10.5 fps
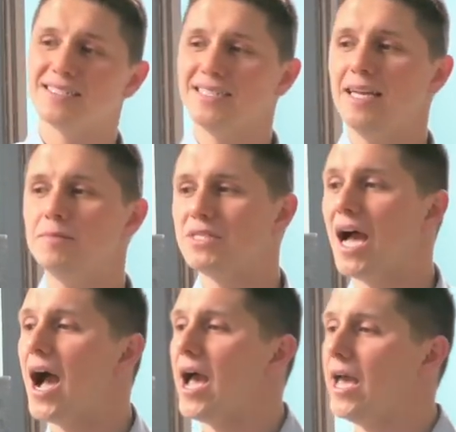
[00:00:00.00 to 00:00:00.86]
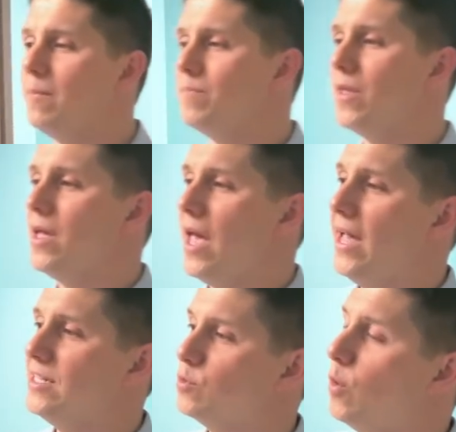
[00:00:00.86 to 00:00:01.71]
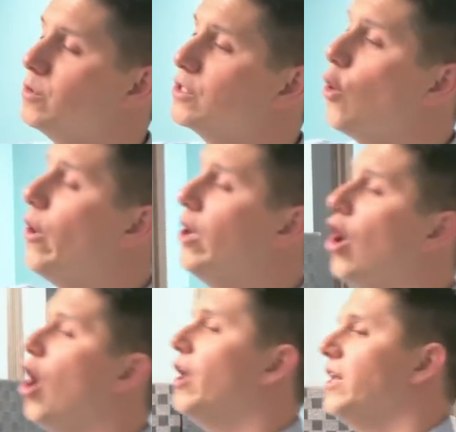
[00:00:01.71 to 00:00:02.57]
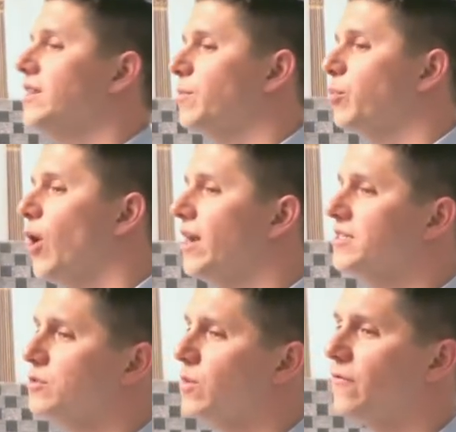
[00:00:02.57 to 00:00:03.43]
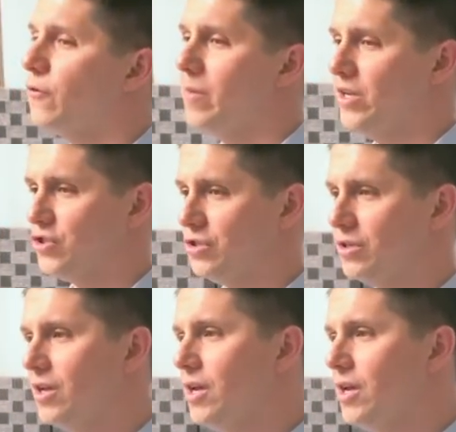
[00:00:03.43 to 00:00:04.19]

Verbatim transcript: same time as what was going on in the Protestant Reformation.